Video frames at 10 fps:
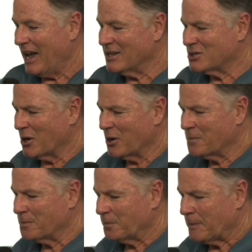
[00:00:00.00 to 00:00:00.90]
And
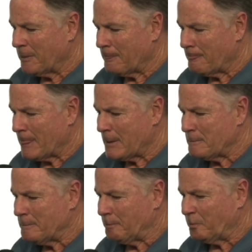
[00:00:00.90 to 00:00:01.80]
so
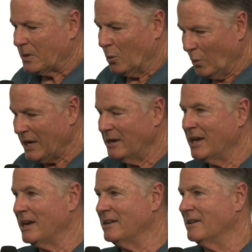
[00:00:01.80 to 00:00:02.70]
we
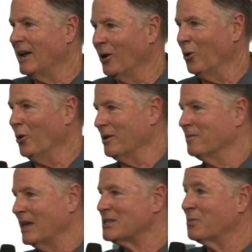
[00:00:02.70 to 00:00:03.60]
need a Lord.
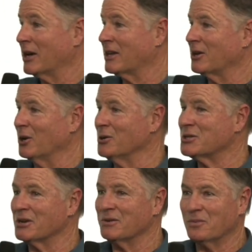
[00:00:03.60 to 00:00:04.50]
That's my
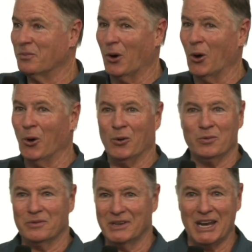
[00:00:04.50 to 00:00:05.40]
conclusion. Paul
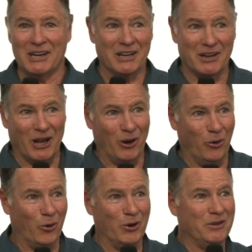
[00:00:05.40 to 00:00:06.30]
needed a
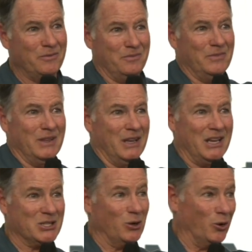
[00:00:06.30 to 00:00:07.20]
Lord.
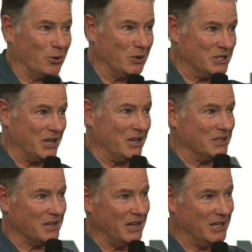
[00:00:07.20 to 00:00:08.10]
His Lord was
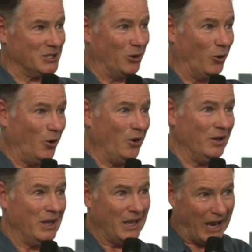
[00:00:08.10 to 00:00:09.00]
his, his
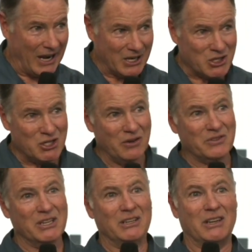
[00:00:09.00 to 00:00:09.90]
law, and it
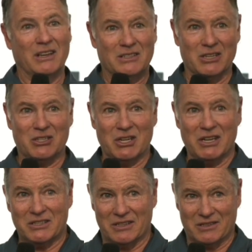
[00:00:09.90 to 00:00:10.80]
shifted to
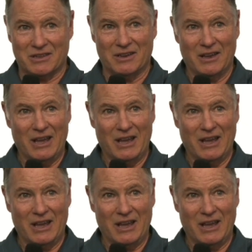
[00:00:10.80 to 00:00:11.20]
Jesus.